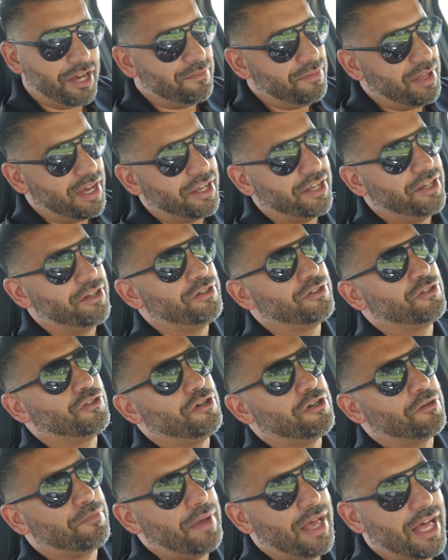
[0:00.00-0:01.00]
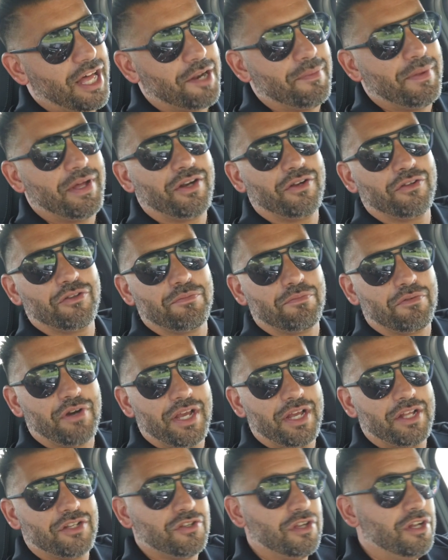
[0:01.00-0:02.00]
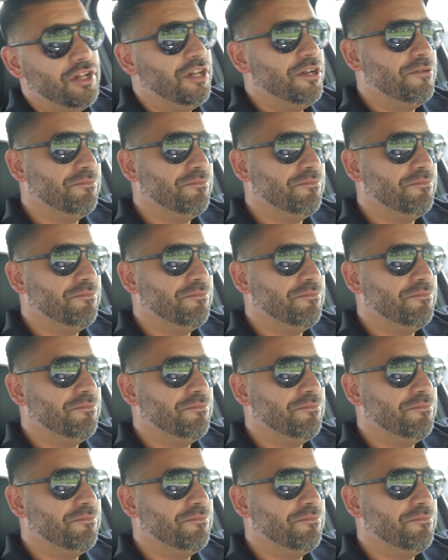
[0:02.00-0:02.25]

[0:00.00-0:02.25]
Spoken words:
Now, I'm not here to talk bad about other brands,